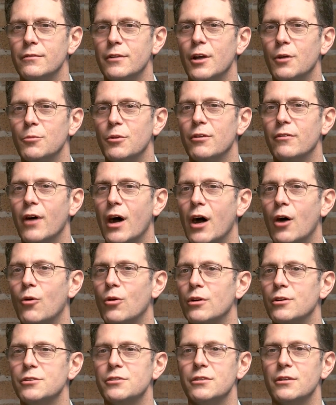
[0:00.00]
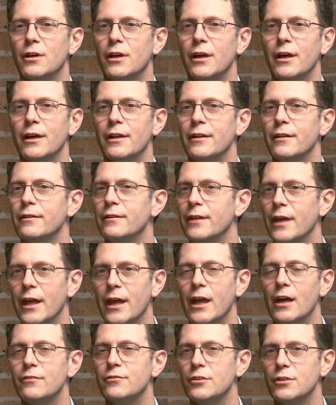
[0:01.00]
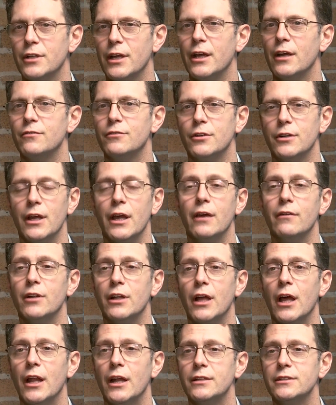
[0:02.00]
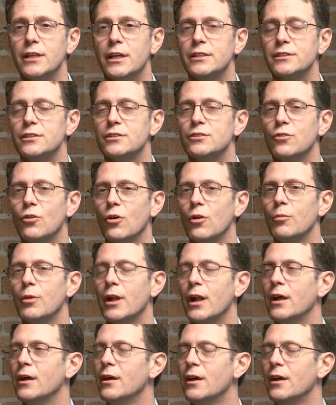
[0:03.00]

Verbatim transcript: number of hours and day after day after day, and it, and it takes a toll.